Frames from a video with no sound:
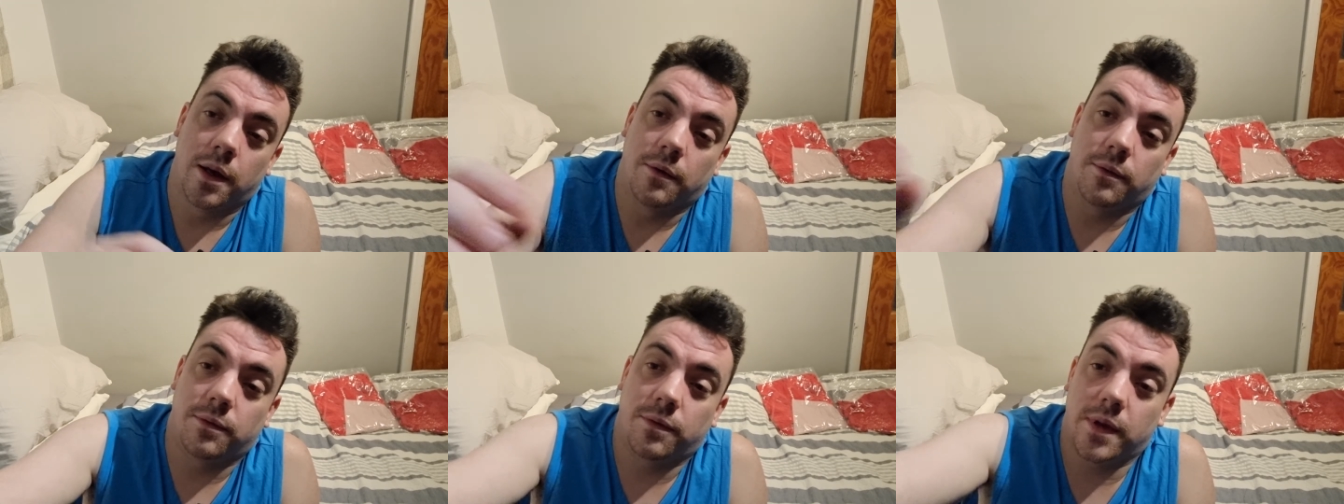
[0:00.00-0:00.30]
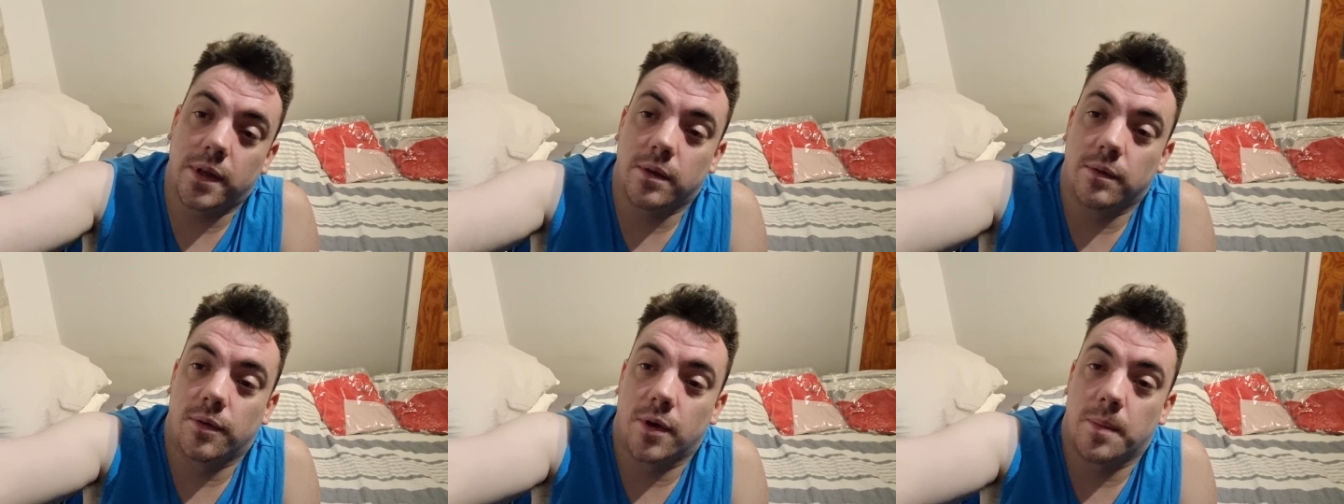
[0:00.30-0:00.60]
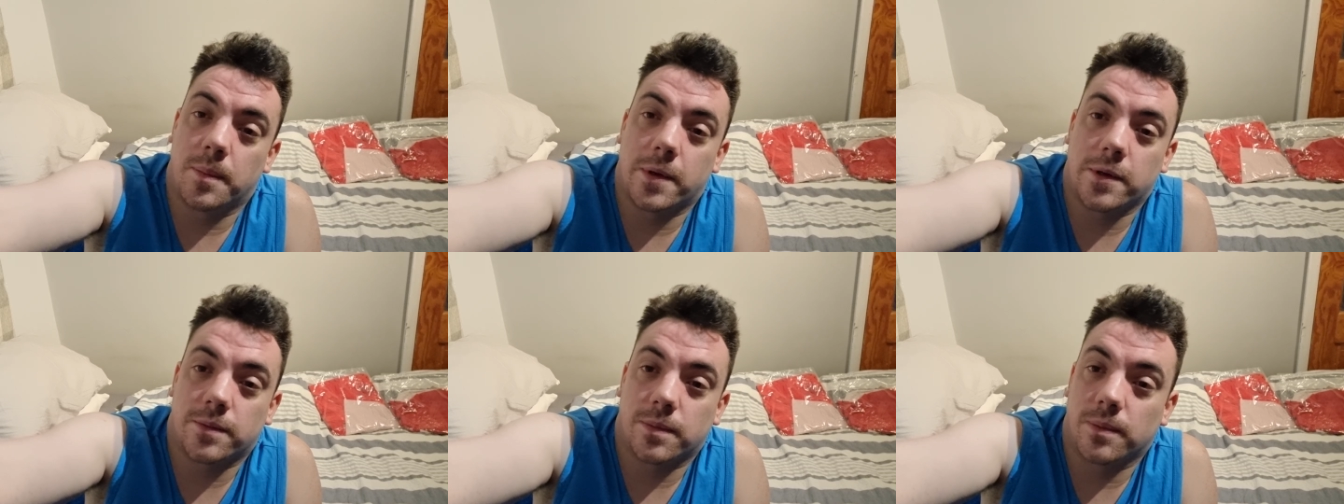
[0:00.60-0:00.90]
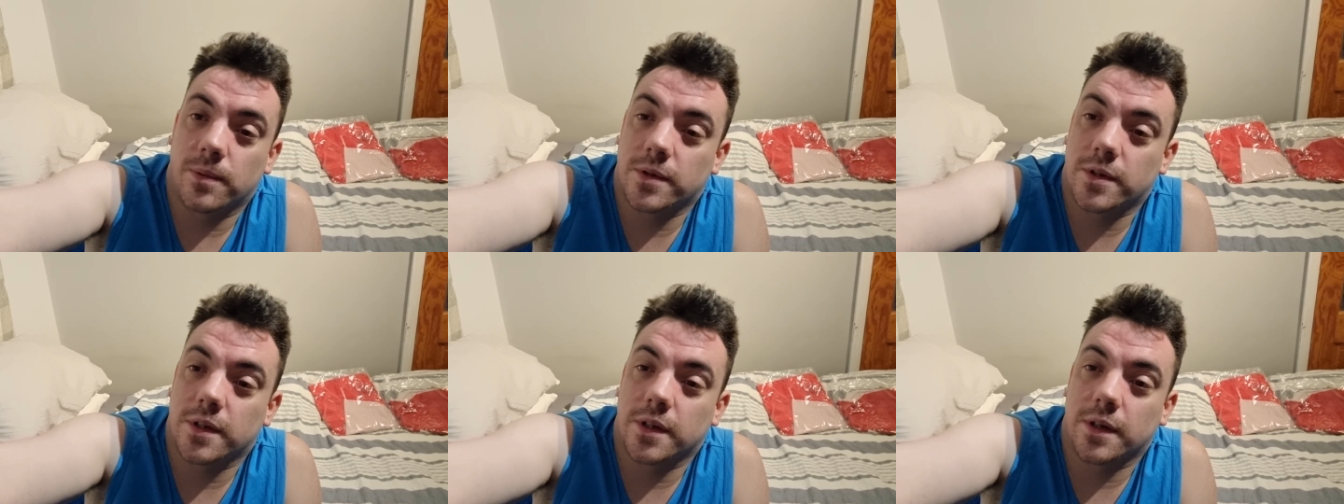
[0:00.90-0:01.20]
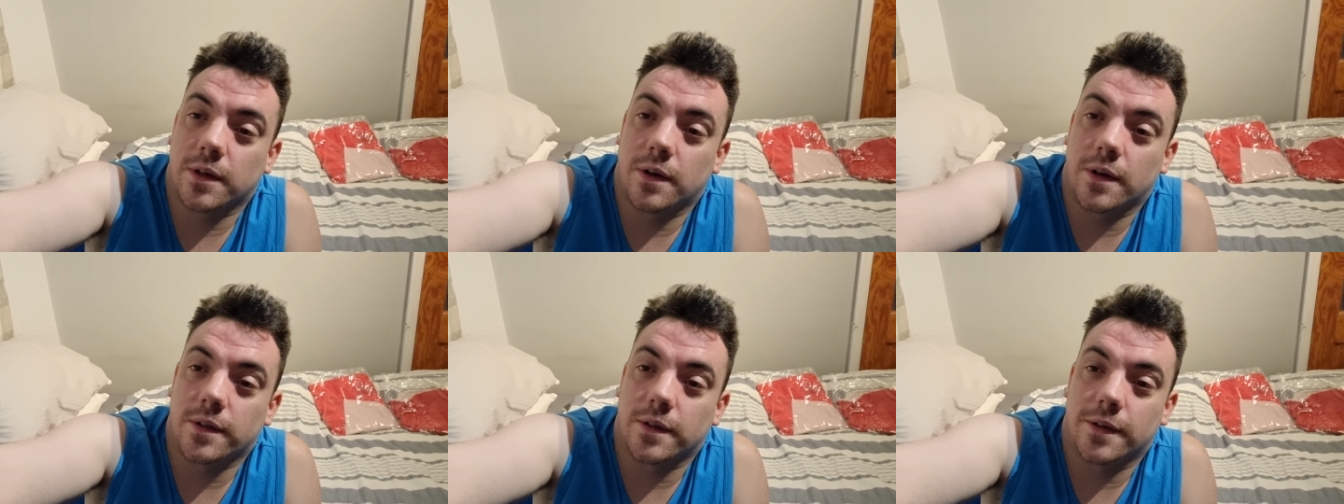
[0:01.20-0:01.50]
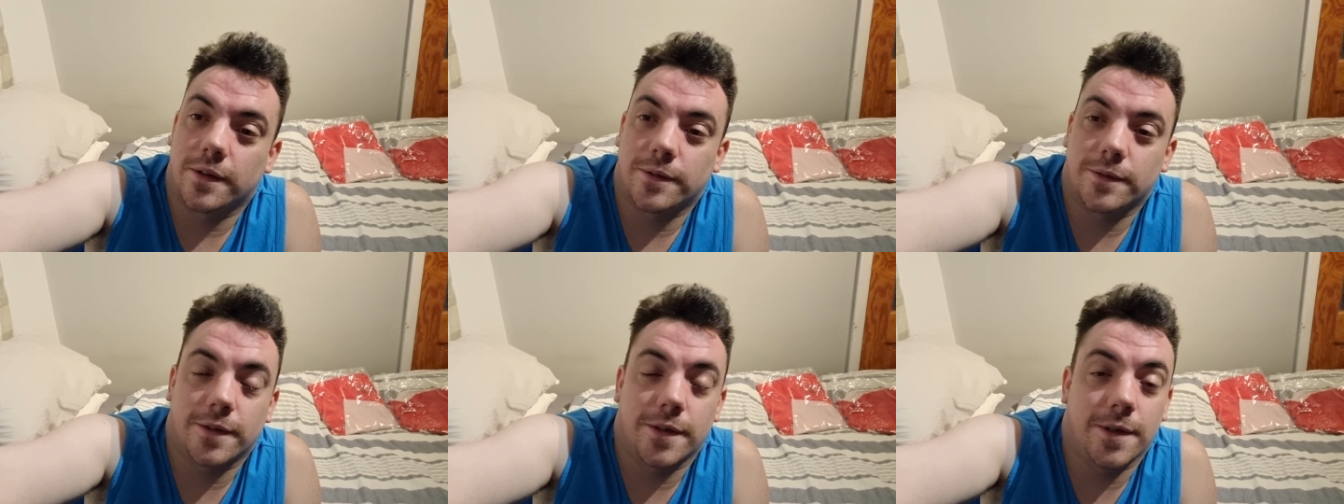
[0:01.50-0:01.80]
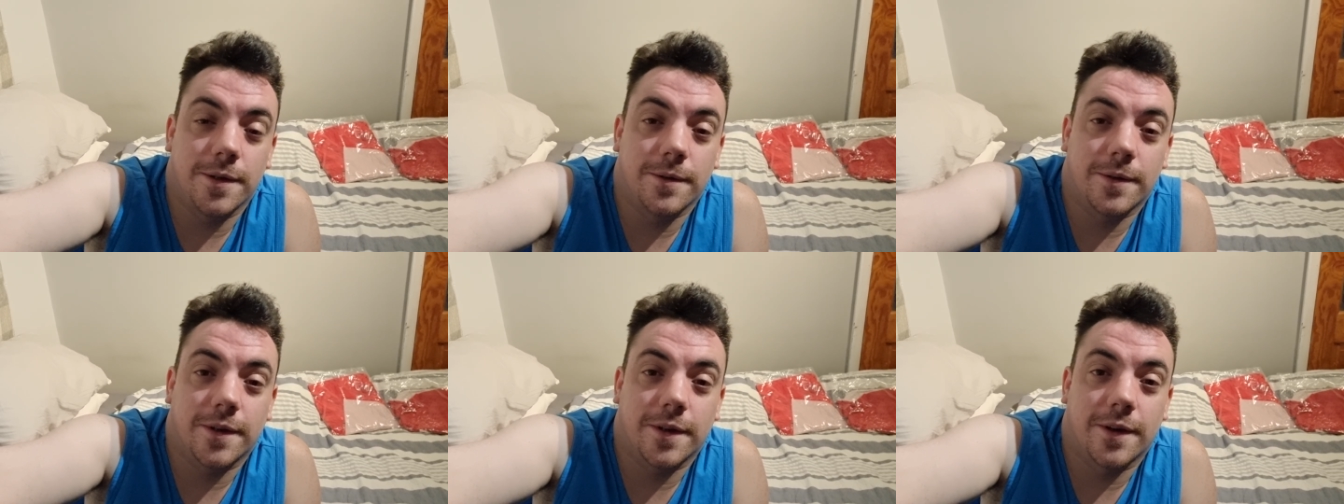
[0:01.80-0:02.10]
Thank you very much for watching, guys, and I'll
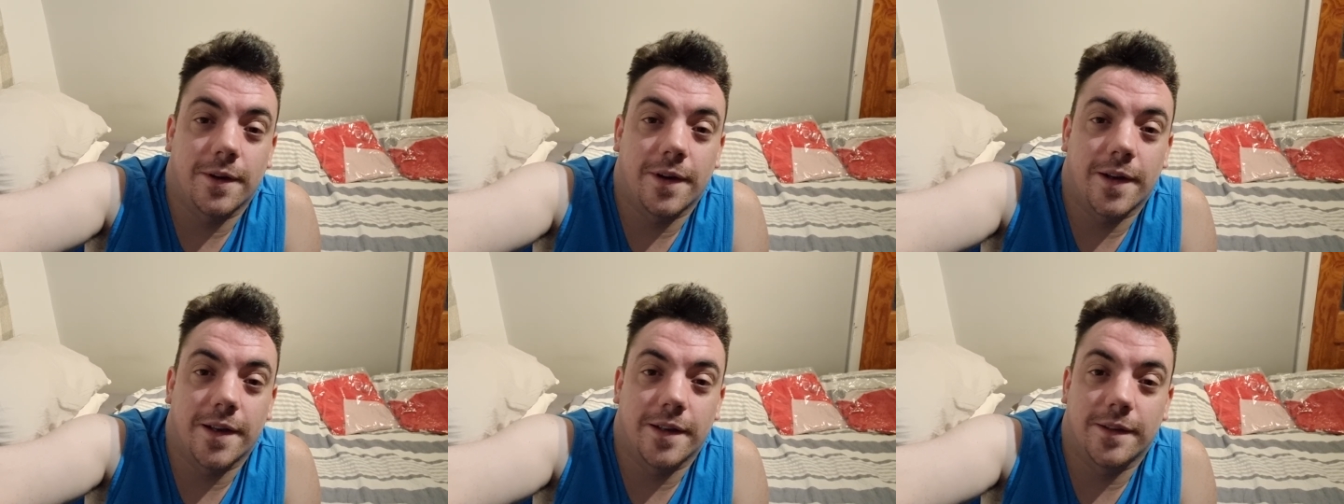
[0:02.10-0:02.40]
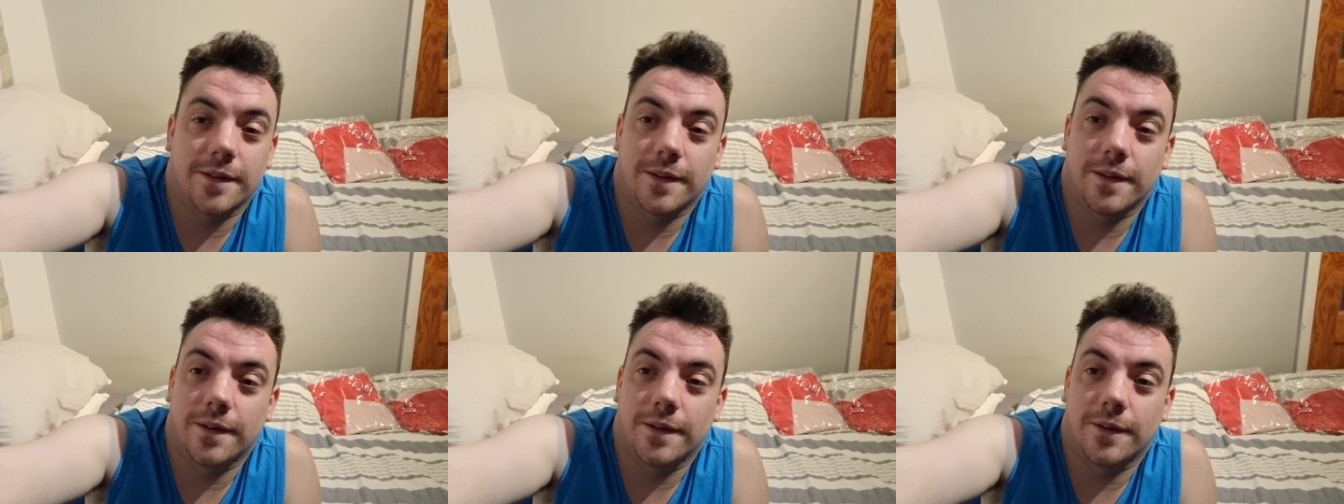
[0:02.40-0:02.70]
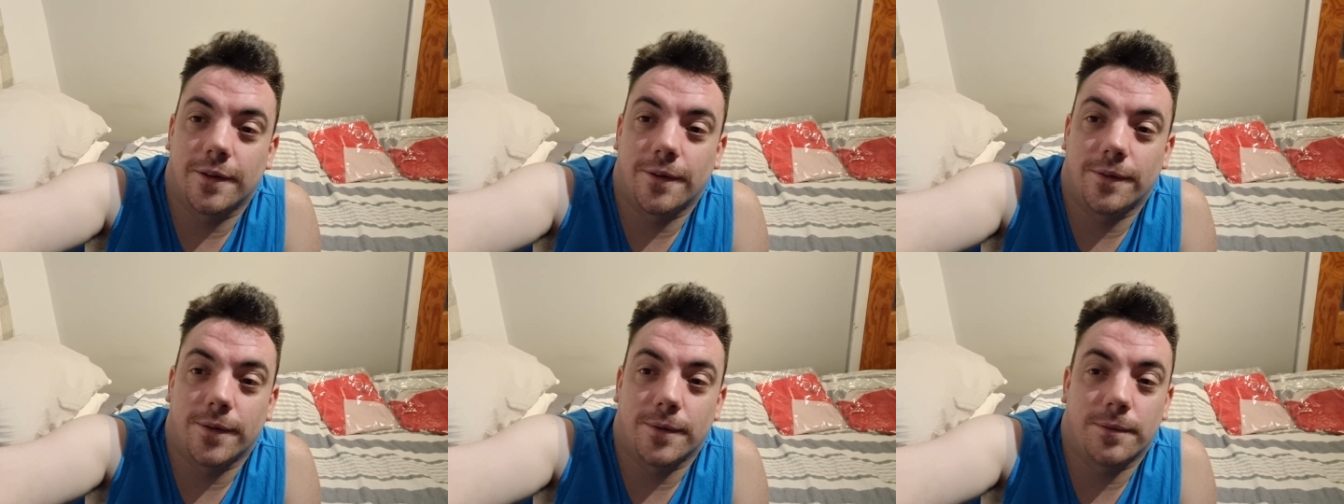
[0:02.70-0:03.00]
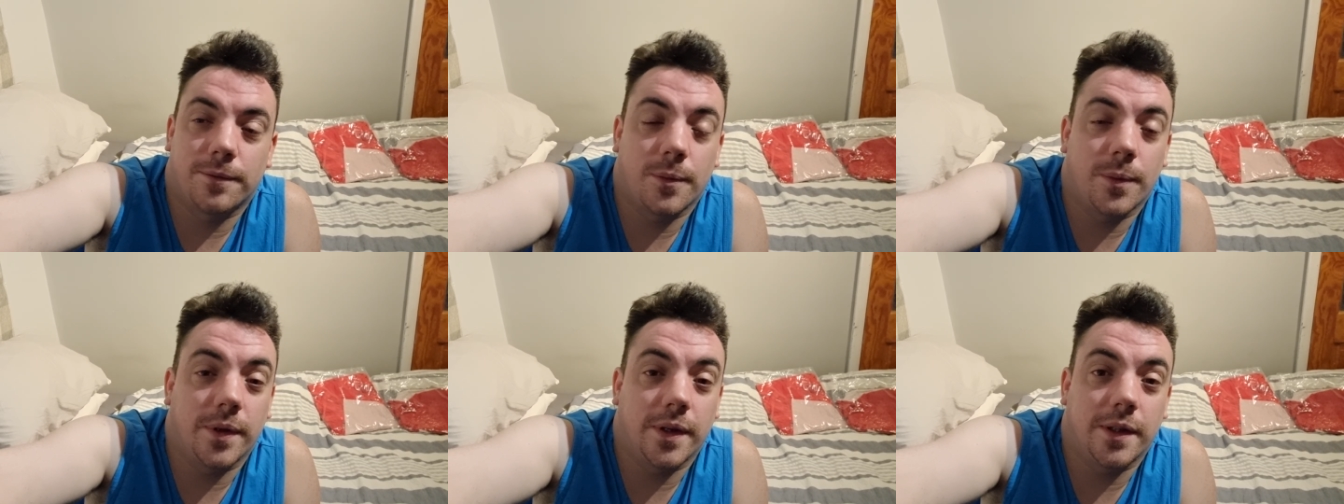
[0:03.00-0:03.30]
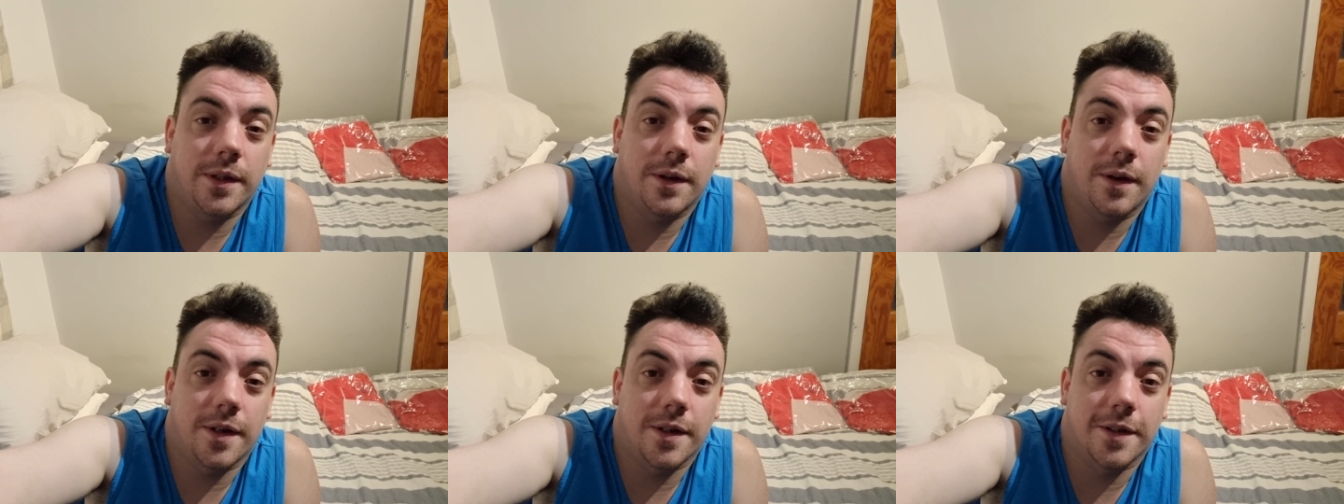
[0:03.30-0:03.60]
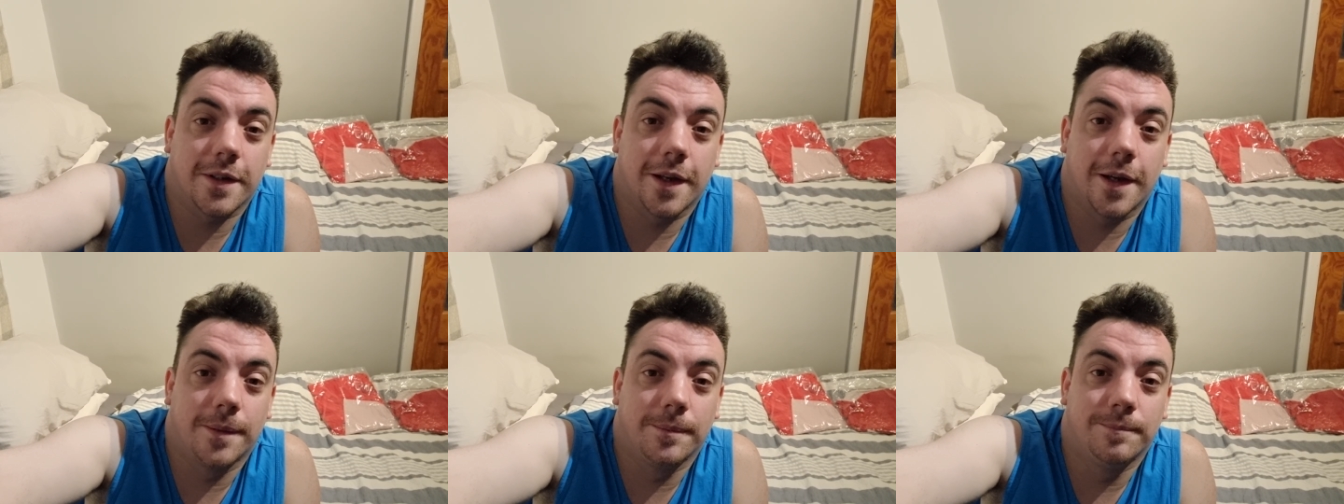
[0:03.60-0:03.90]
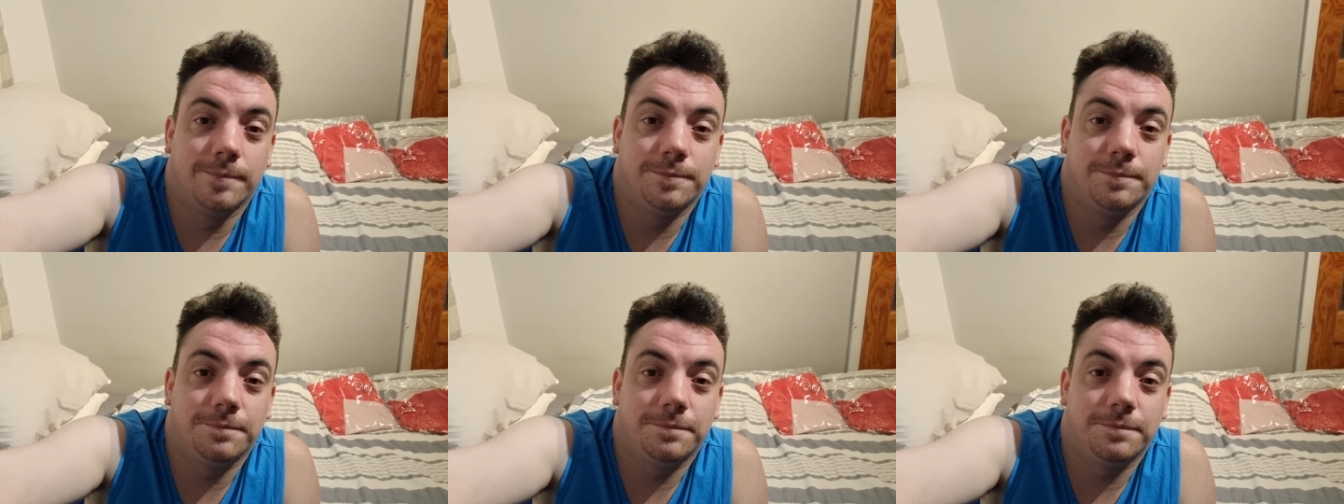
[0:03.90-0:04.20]
see you guys uh, on the 49ers game.